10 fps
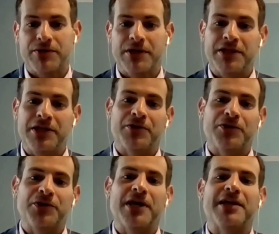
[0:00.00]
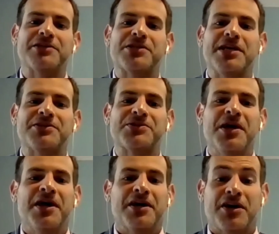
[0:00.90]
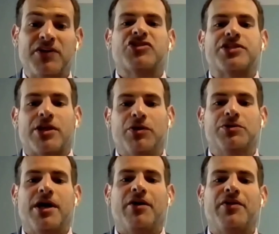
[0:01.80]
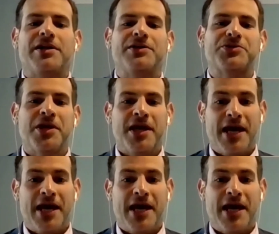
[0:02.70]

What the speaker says: here in the United States, convention center hotel that is.